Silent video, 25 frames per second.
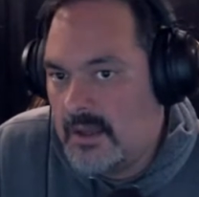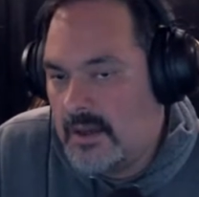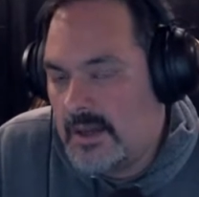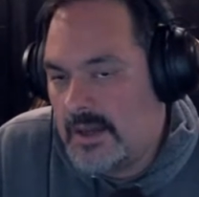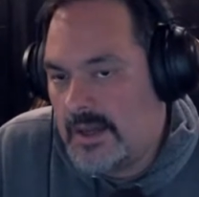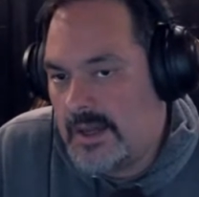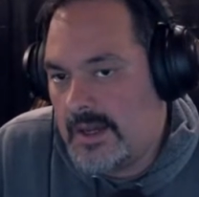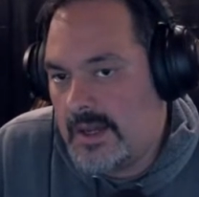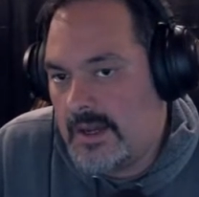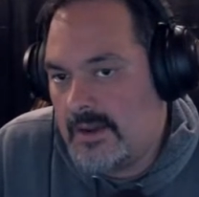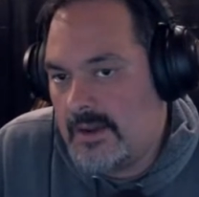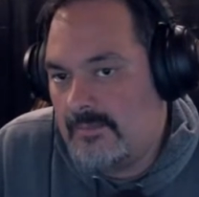
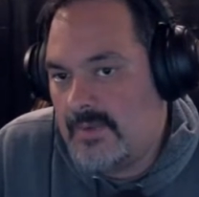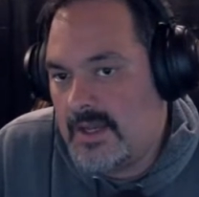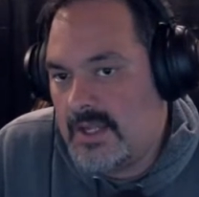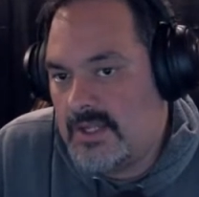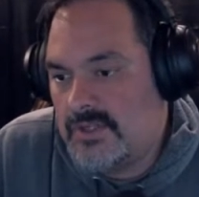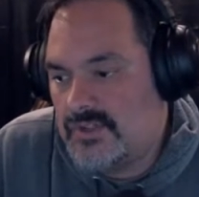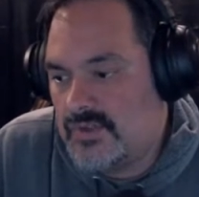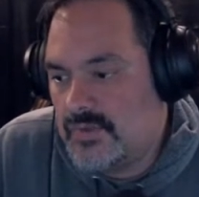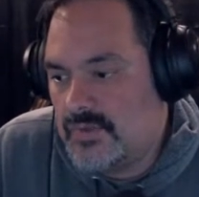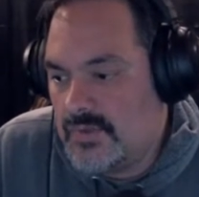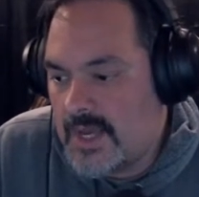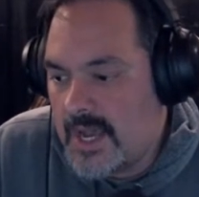Um,
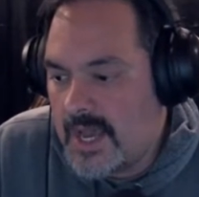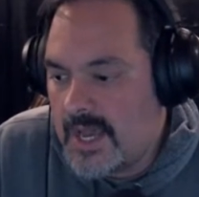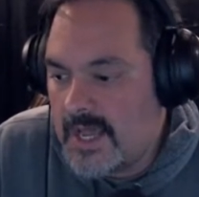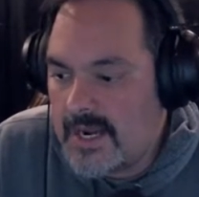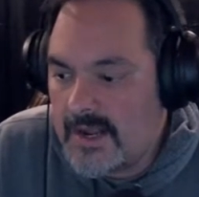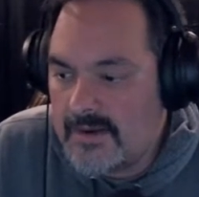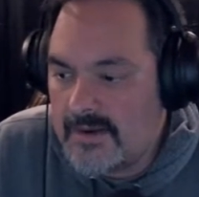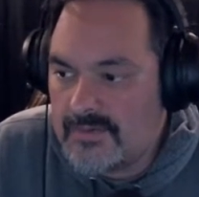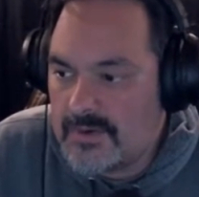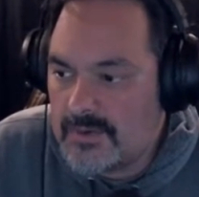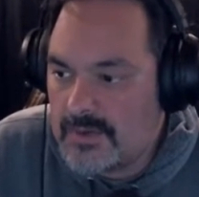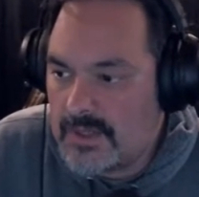do not
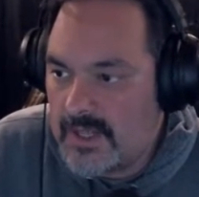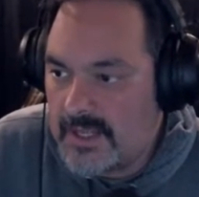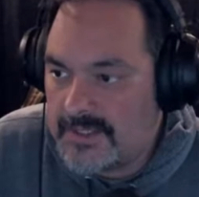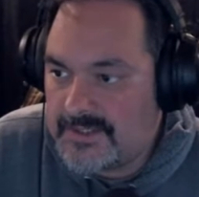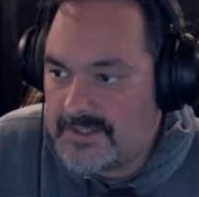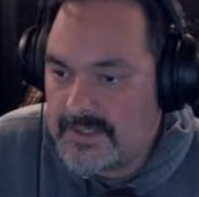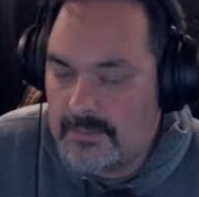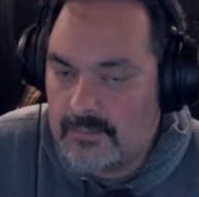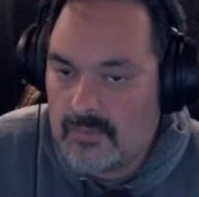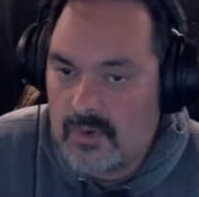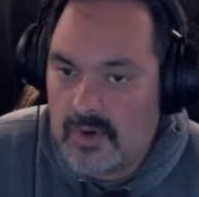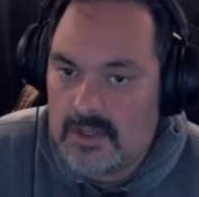ever let
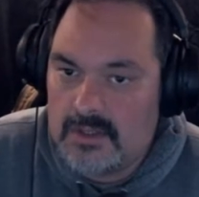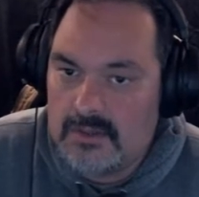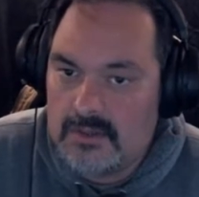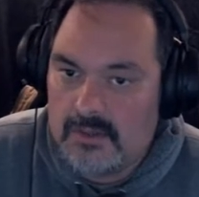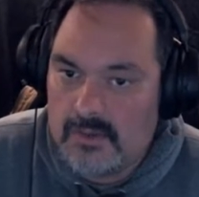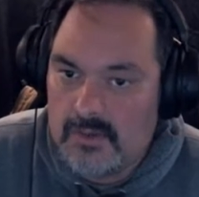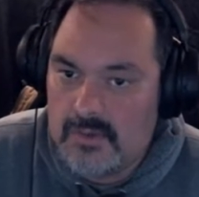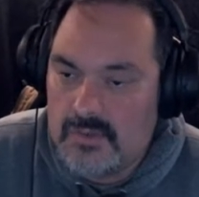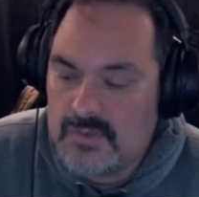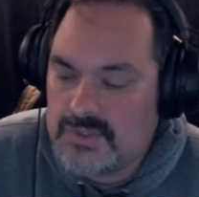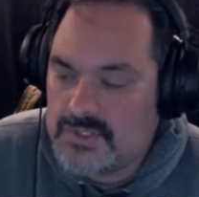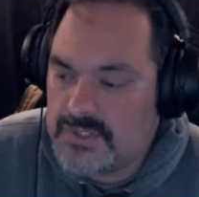them run
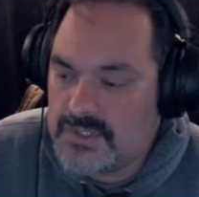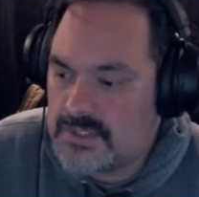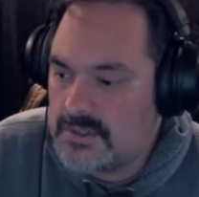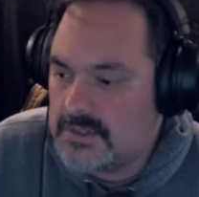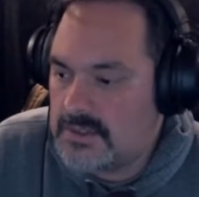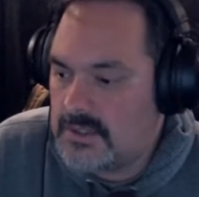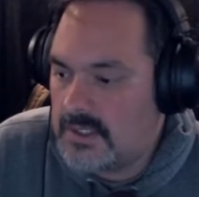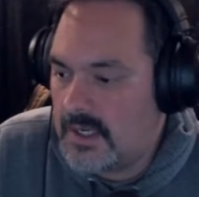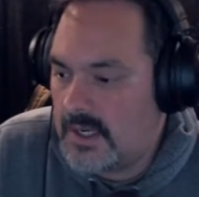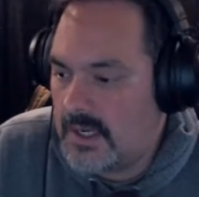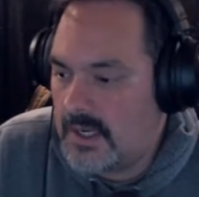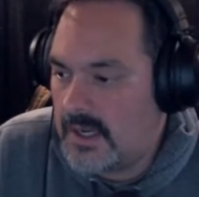loose.
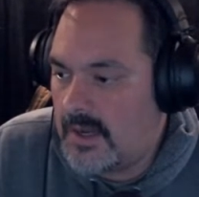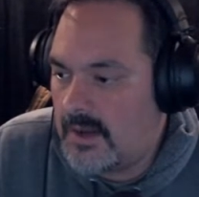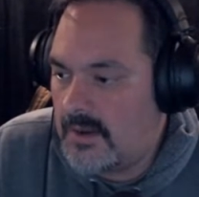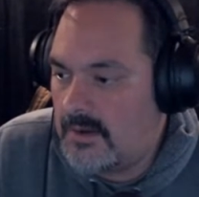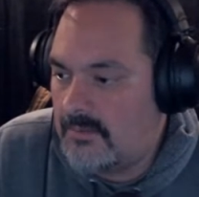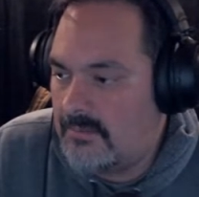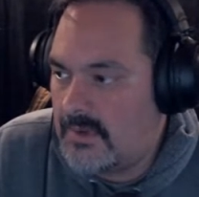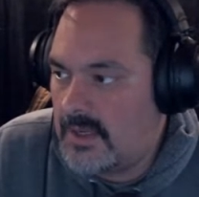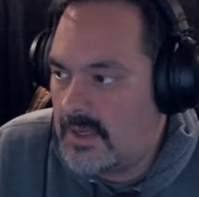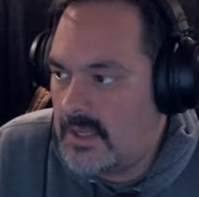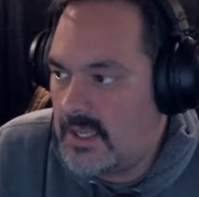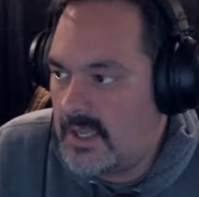
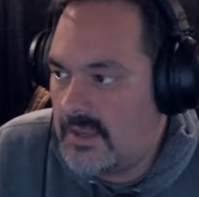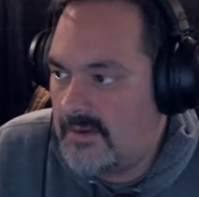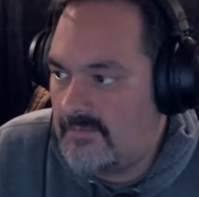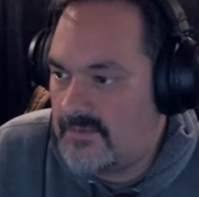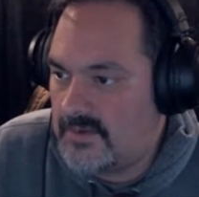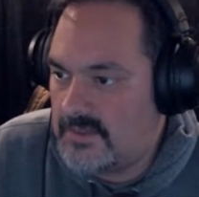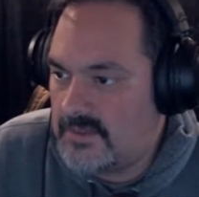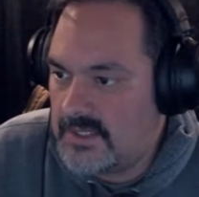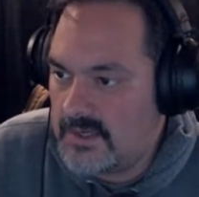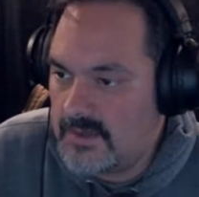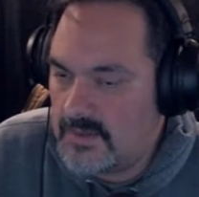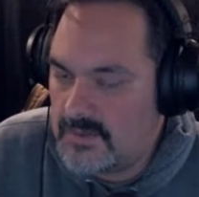Um, if
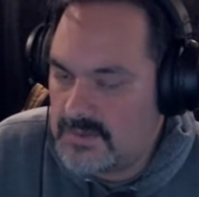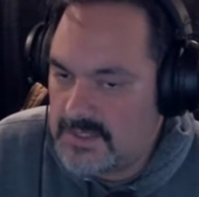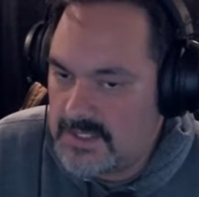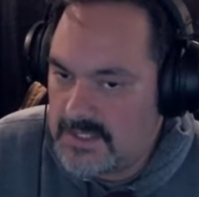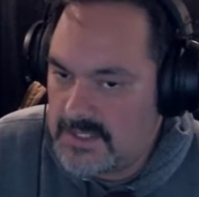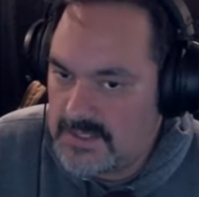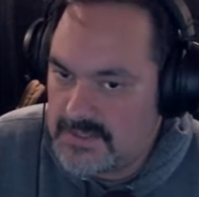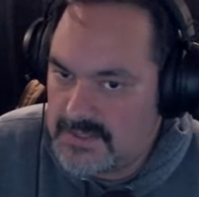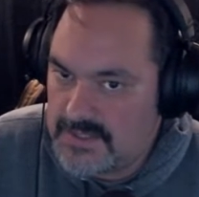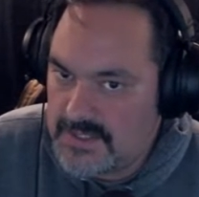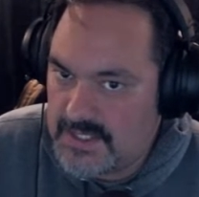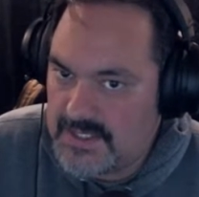a DOT
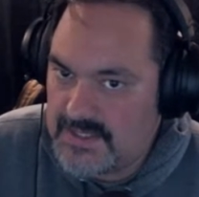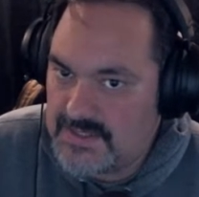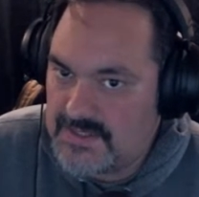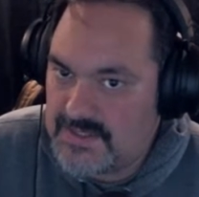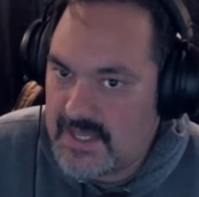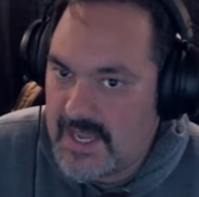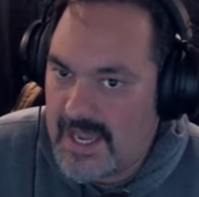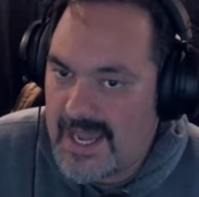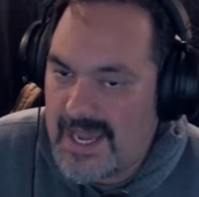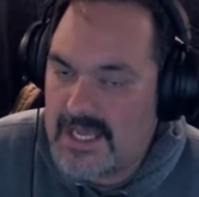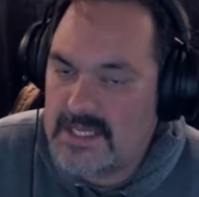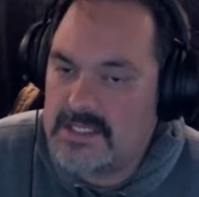sees
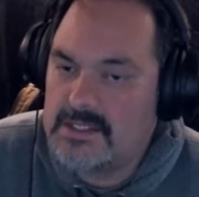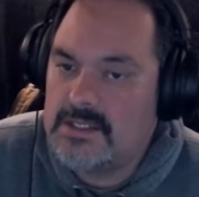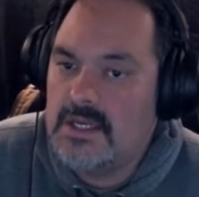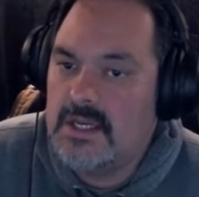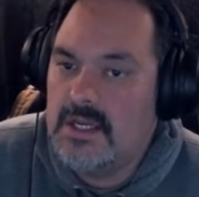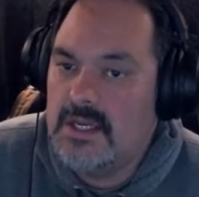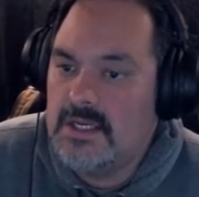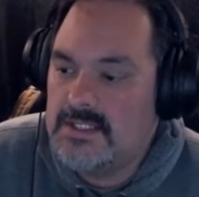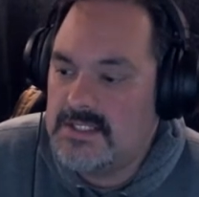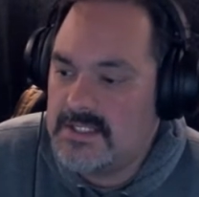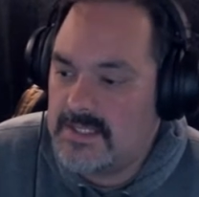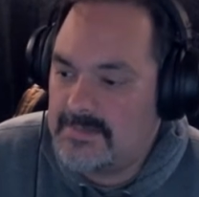that,
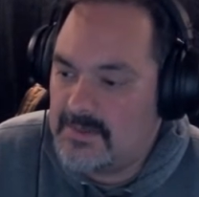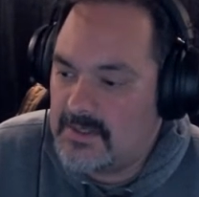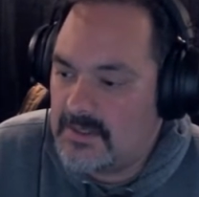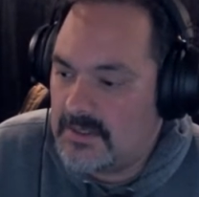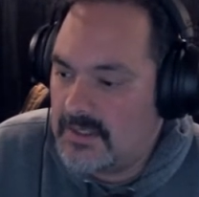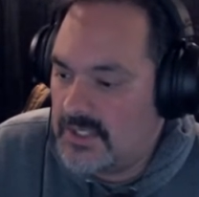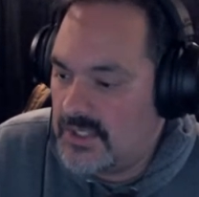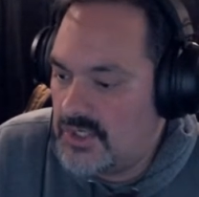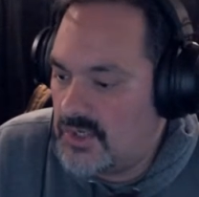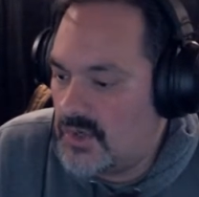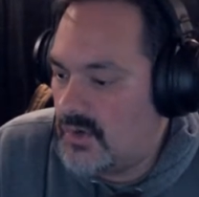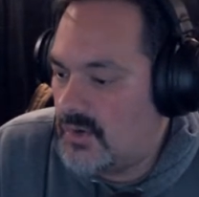
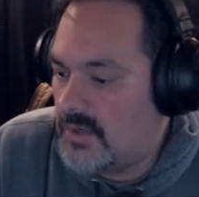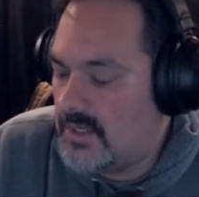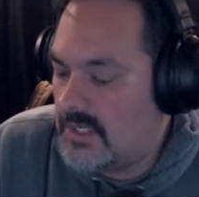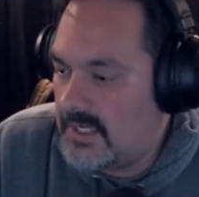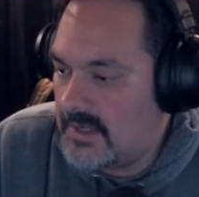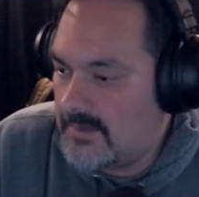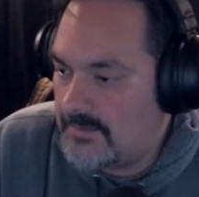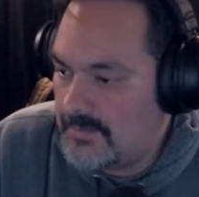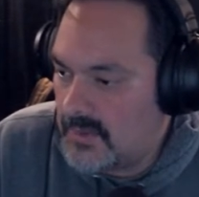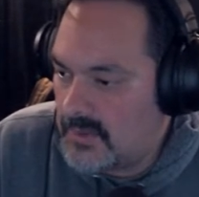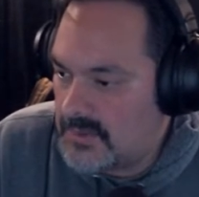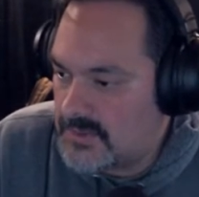typically you're going to
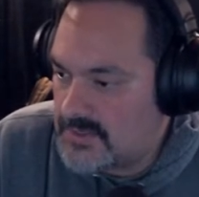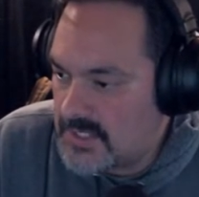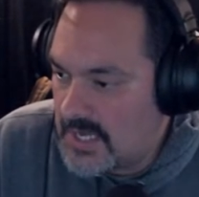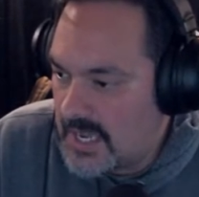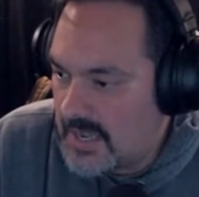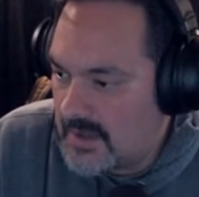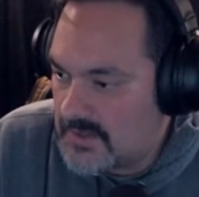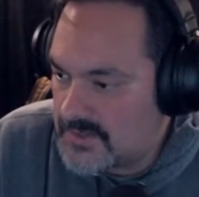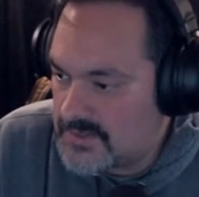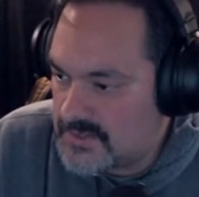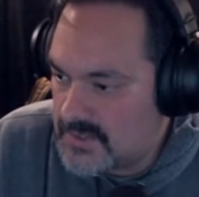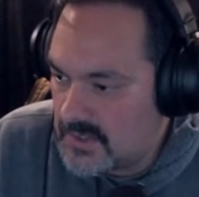get put
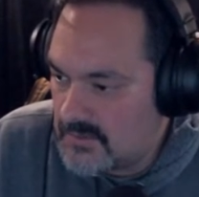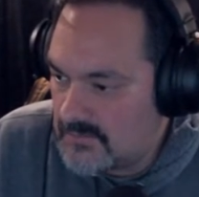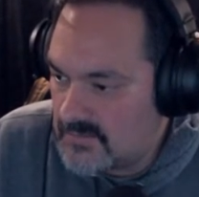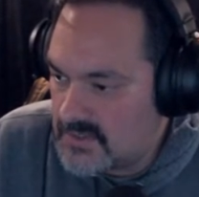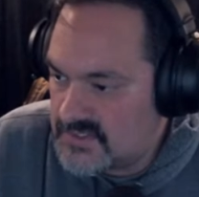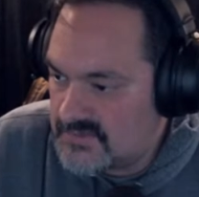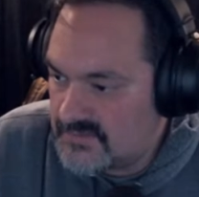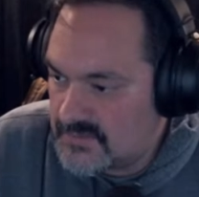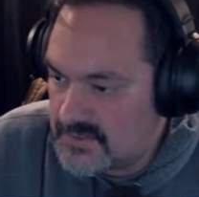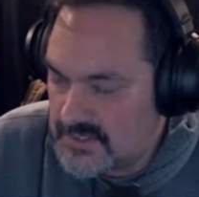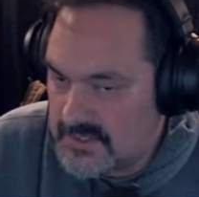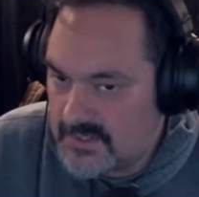out of
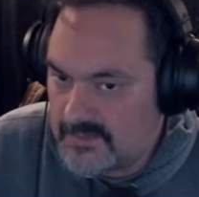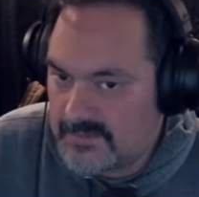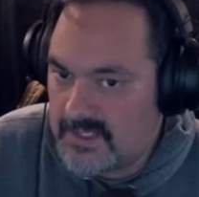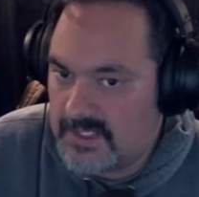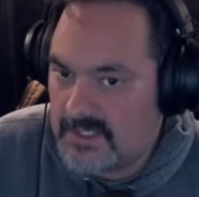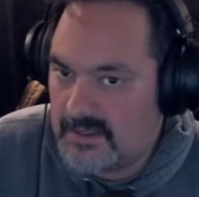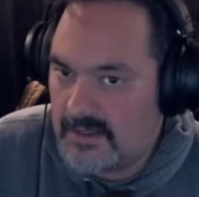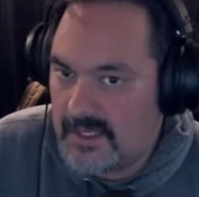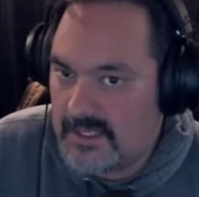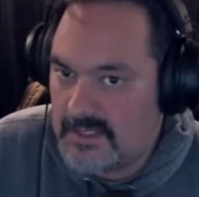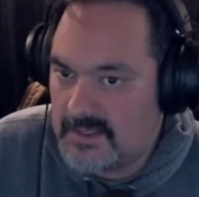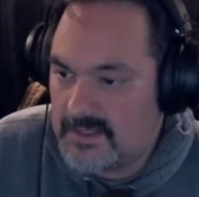service for
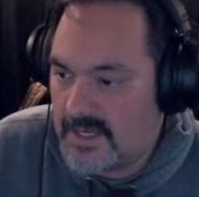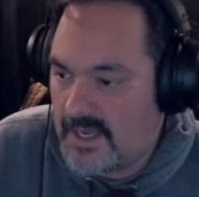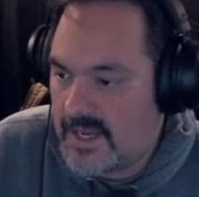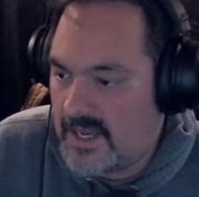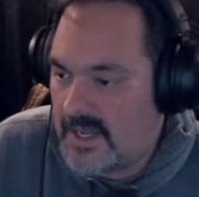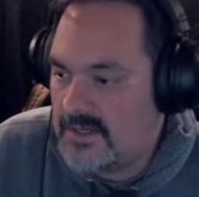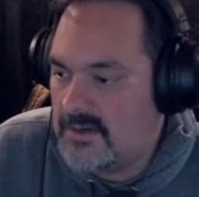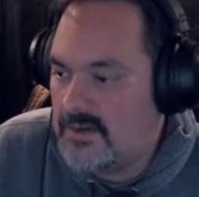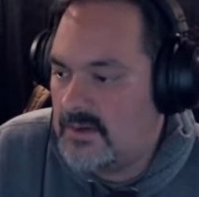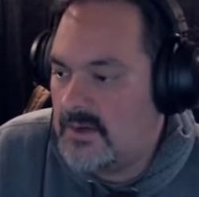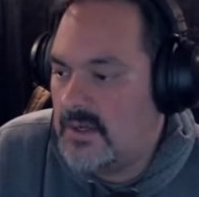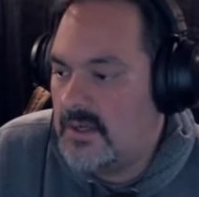something like
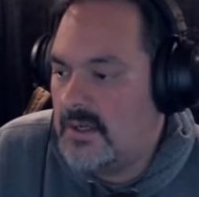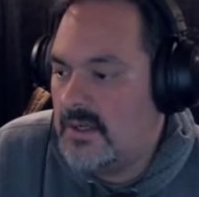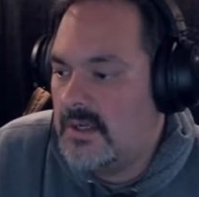that.